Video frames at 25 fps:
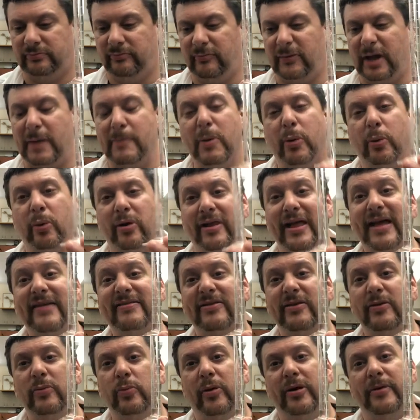we're less
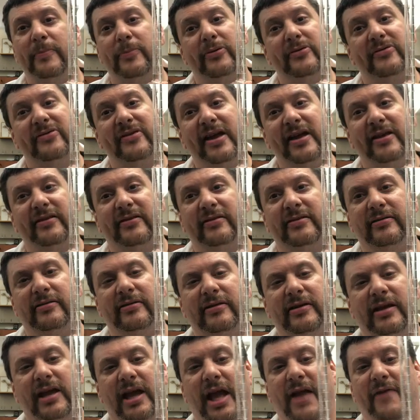than 1%
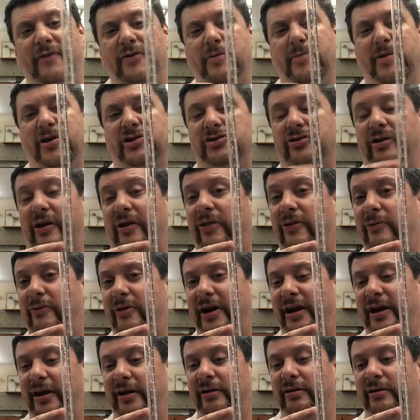if you're measuring 3.